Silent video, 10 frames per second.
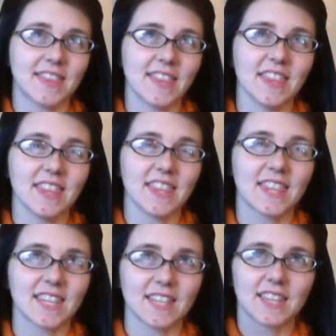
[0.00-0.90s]

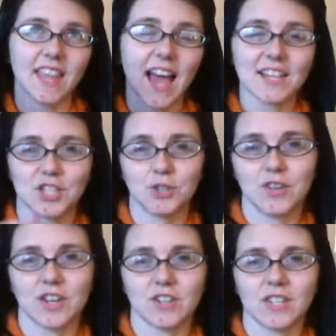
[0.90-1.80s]
The last 2
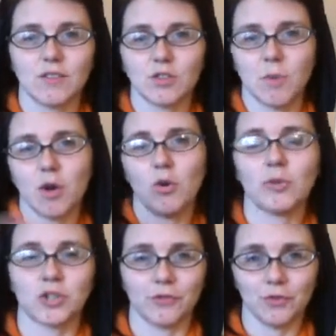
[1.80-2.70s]
years, they've just bought a whole
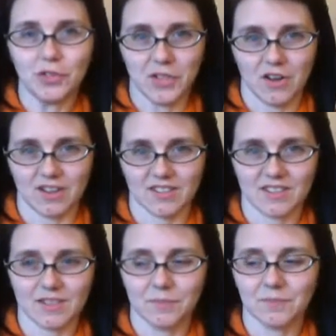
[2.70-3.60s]
bunch of
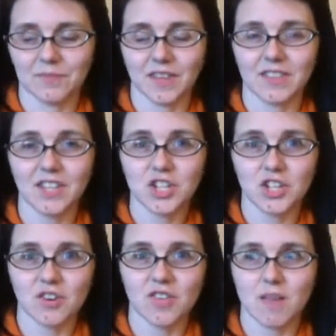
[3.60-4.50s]
footlongs. This
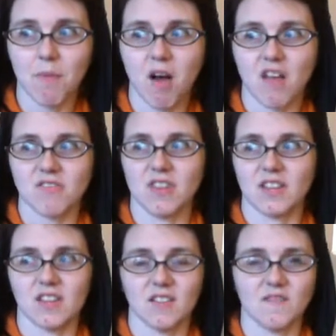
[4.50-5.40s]
year, they bought
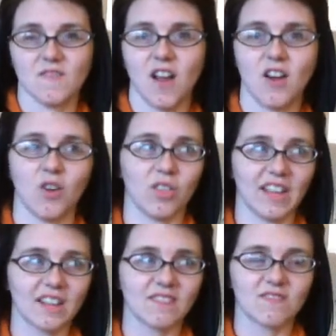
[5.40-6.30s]
the,
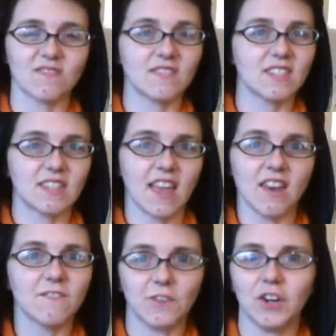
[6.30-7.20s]

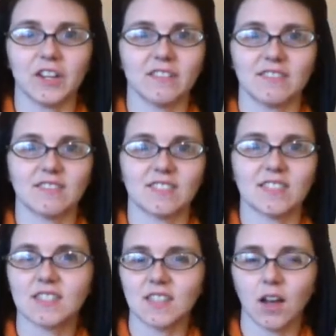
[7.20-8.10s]
10-foot
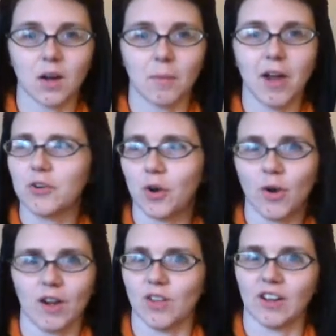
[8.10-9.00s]
sub. I don't know
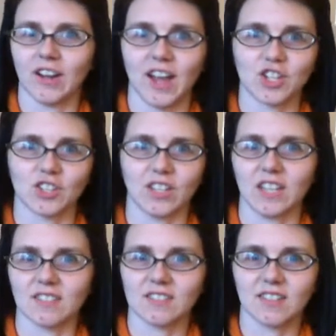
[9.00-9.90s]
how long it actually
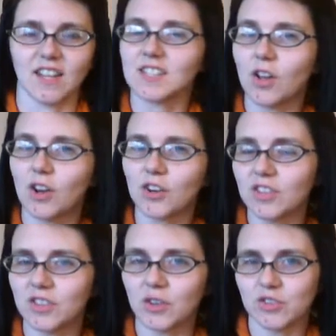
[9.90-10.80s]
is. It's longer
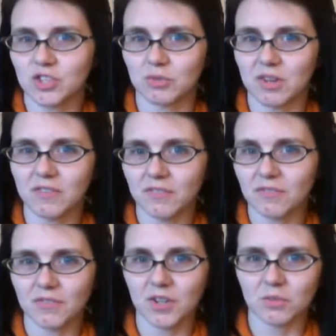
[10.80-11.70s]
than those
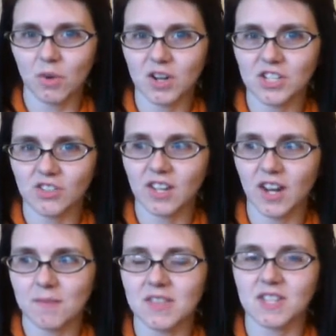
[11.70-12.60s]
3-foot ones you can
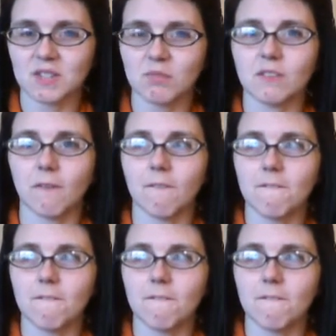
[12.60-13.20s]
get. I mean, this was